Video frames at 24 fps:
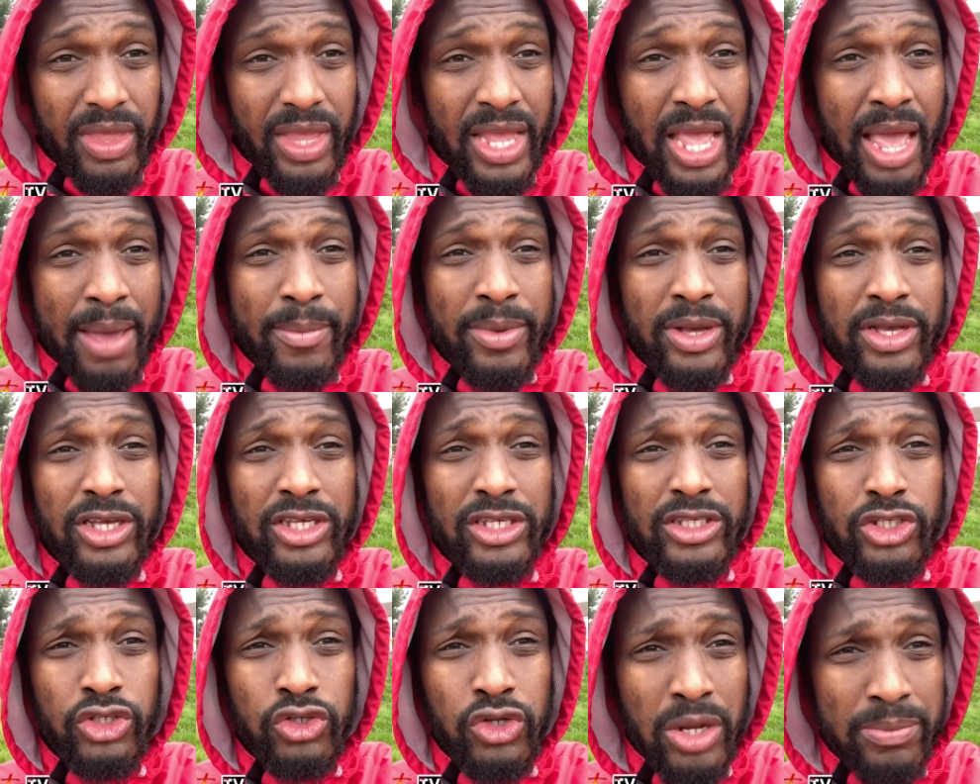I'm
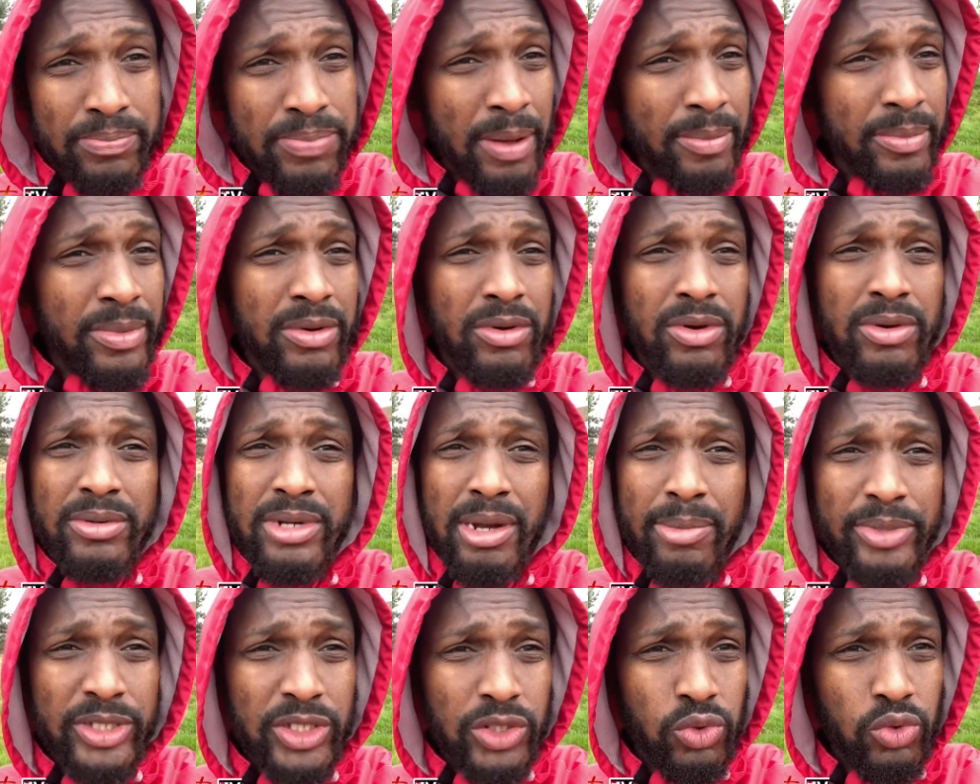straight from in
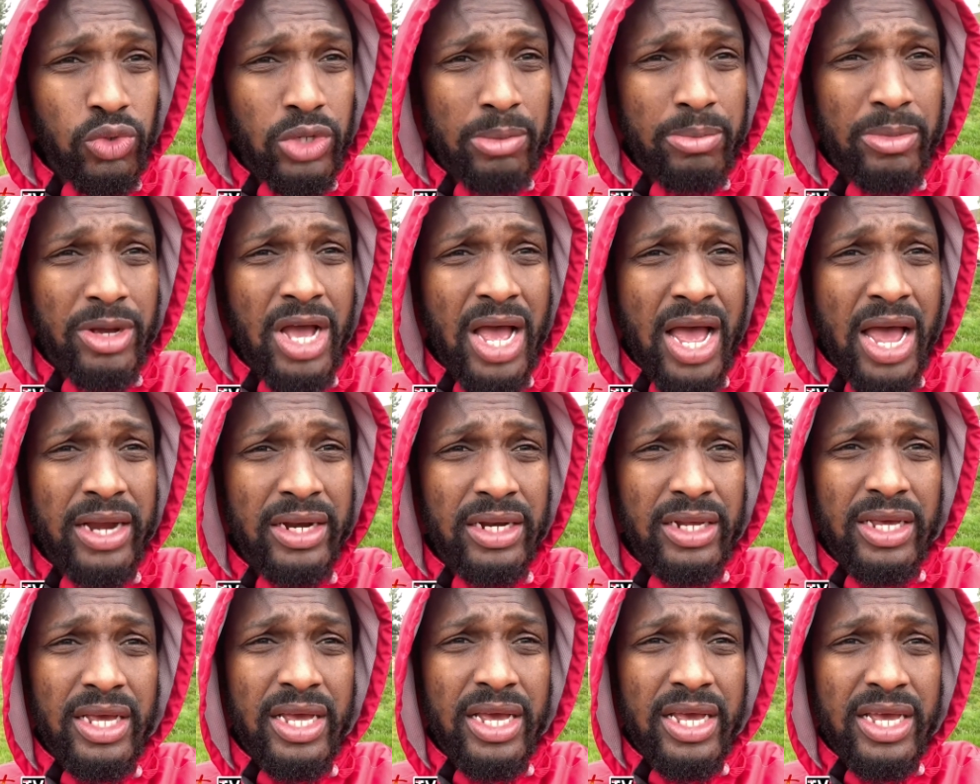my studio I'm gone.
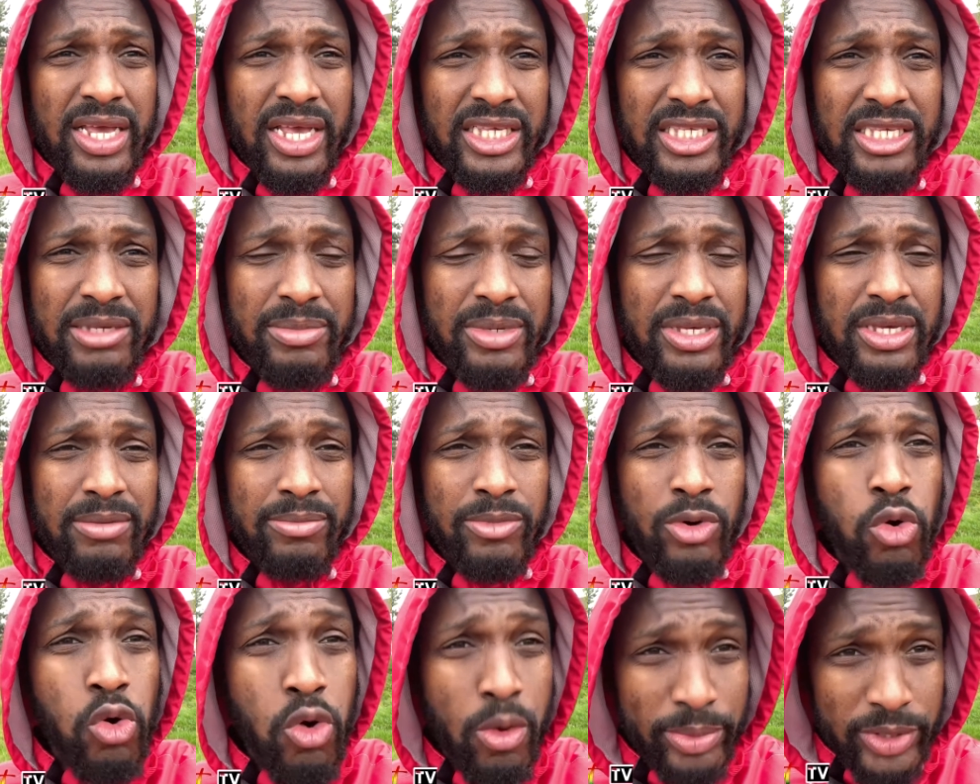You see me?
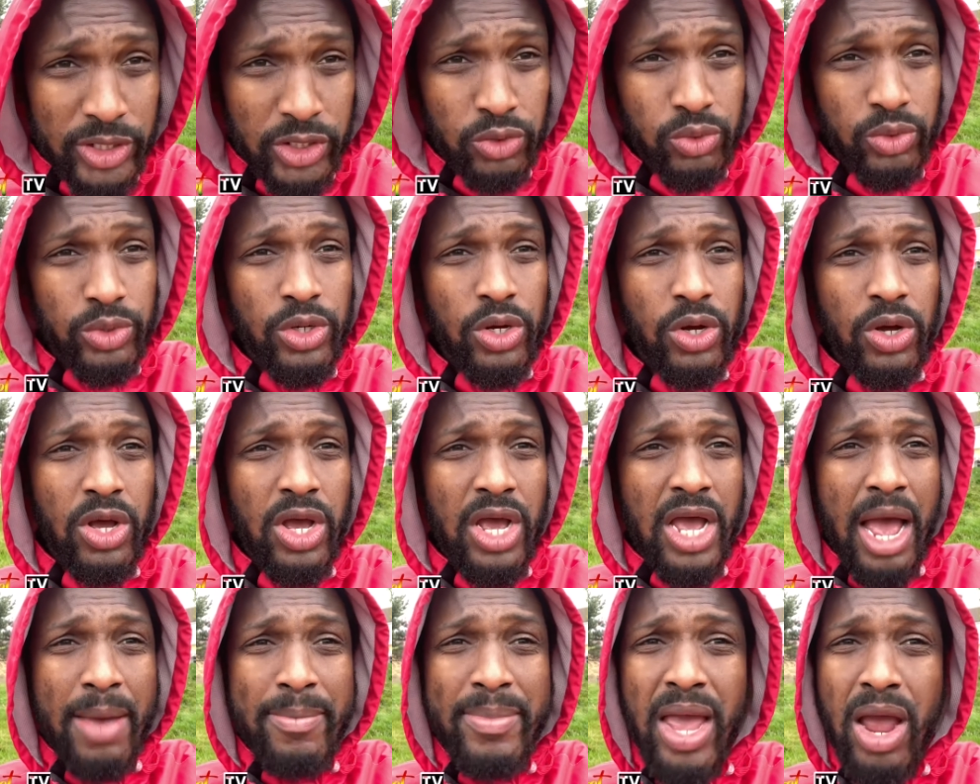My home studio.
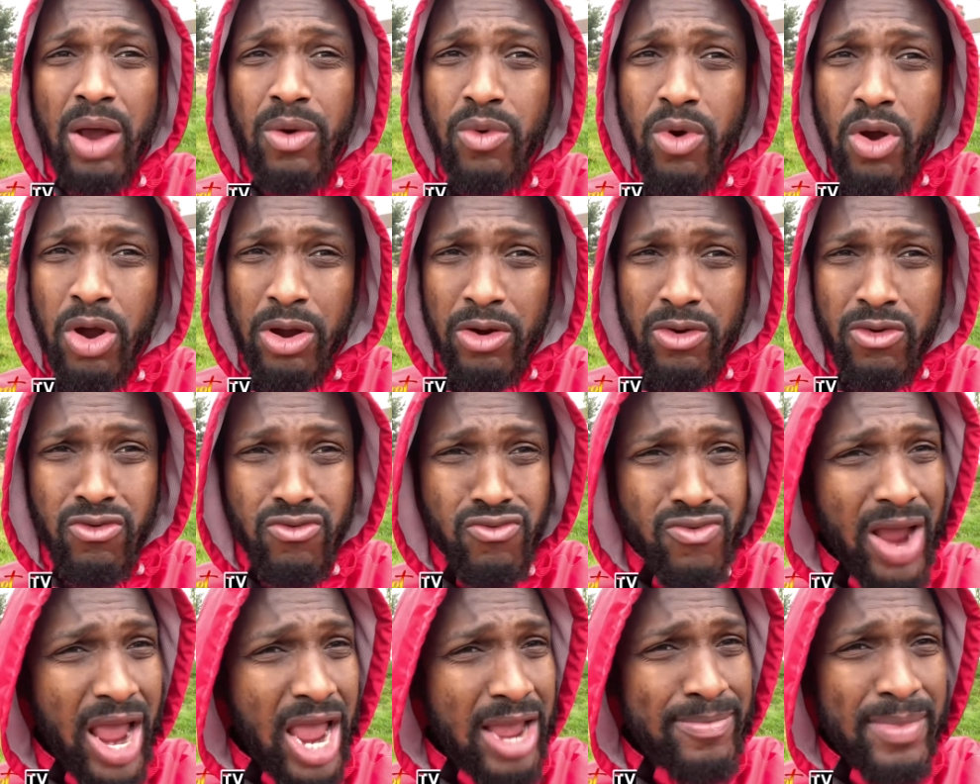I'm here work
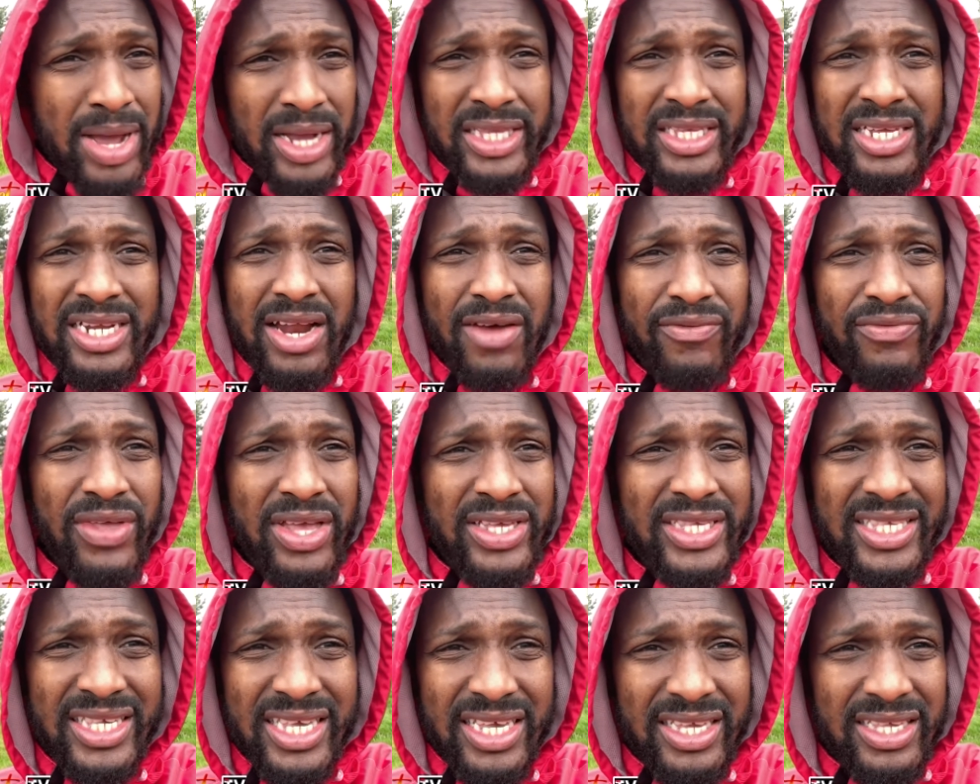right back till after
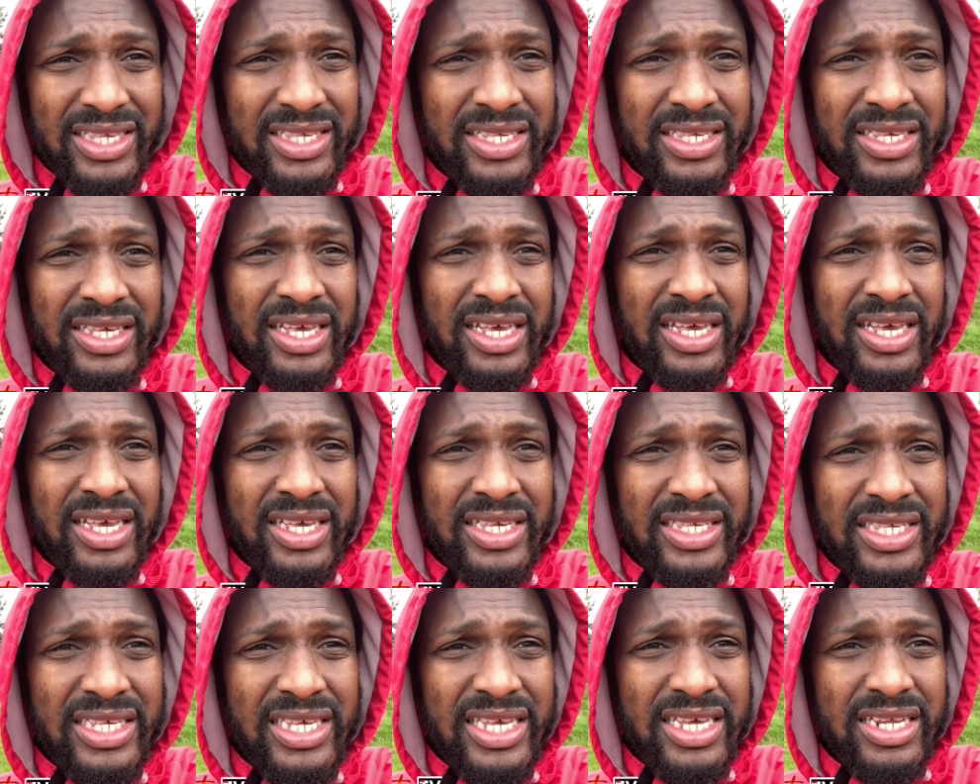6.
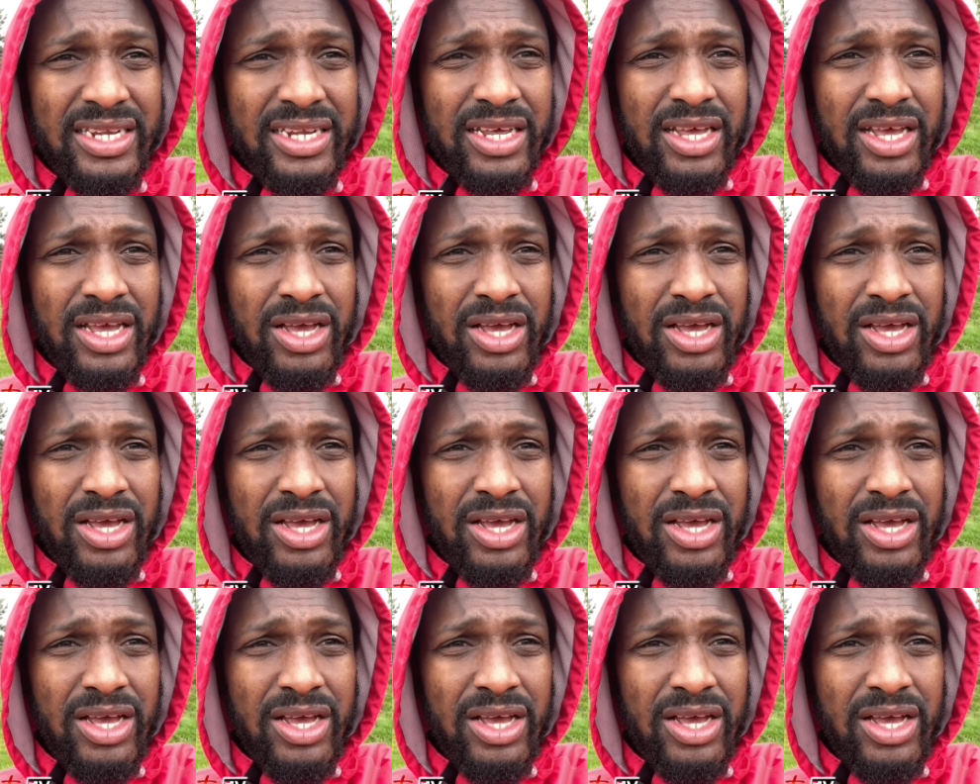See?